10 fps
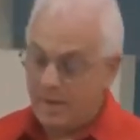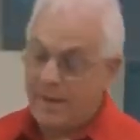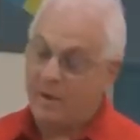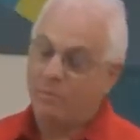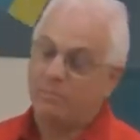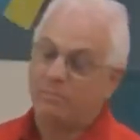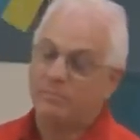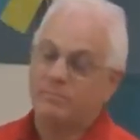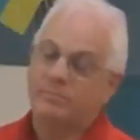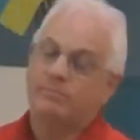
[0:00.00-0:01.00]

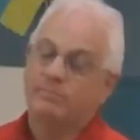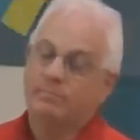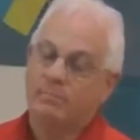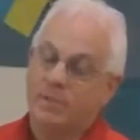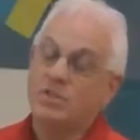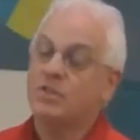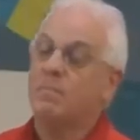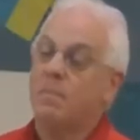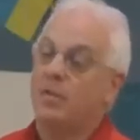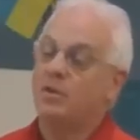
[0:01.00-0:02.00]
Now, this is
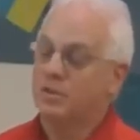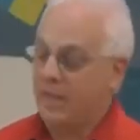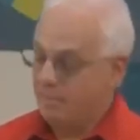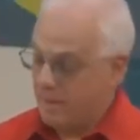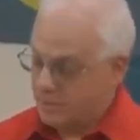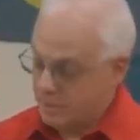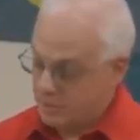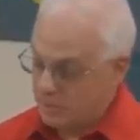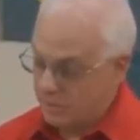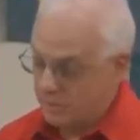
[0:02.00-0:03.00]
a Mother's Day
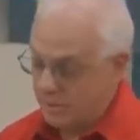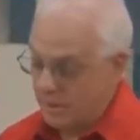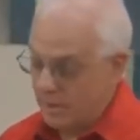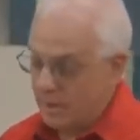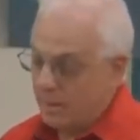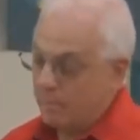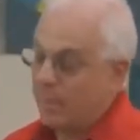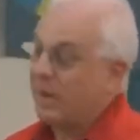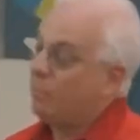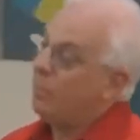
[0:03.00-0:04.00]
message,
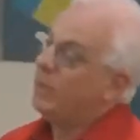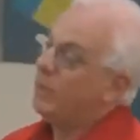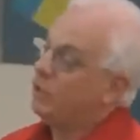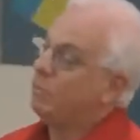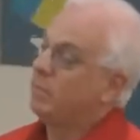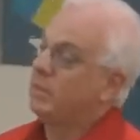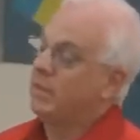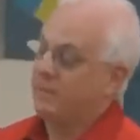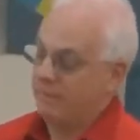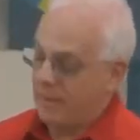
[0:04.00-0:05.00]
but I really do
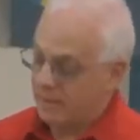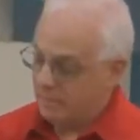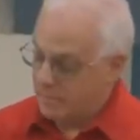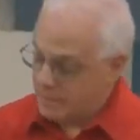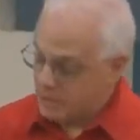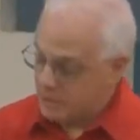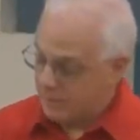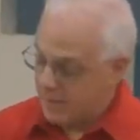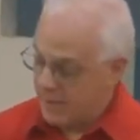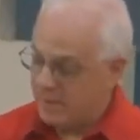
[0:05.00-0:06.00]
believe that the message
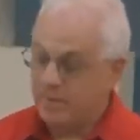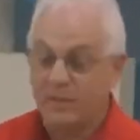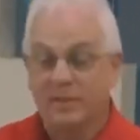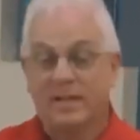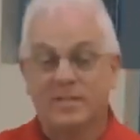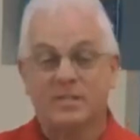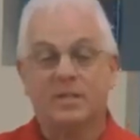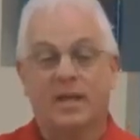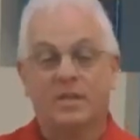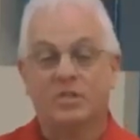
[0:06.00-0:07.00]
of Hannah, the
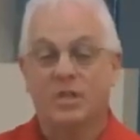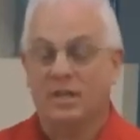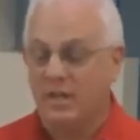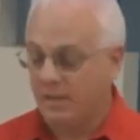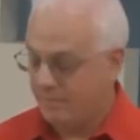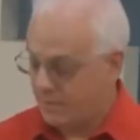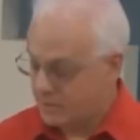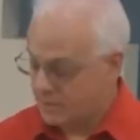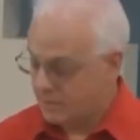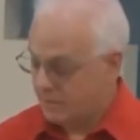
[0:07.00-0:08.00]
lesson that she could give
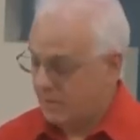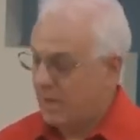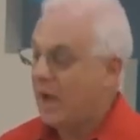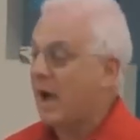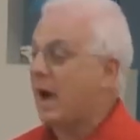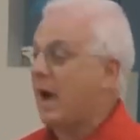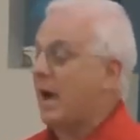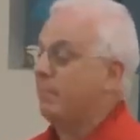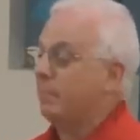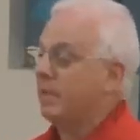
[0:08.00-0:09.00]
us,
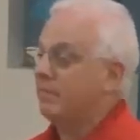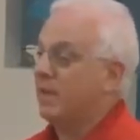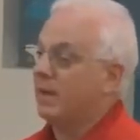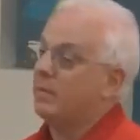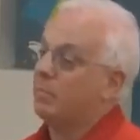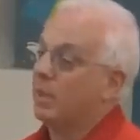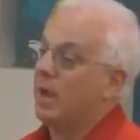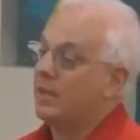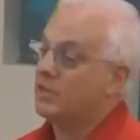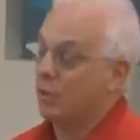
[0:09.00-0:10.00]
I believe that it
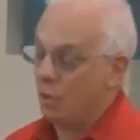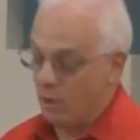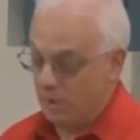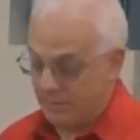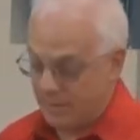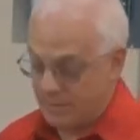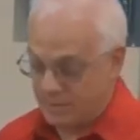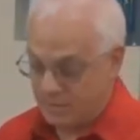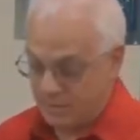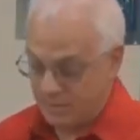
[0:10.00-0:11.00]
applies to all of
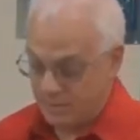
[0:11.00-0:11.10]
us.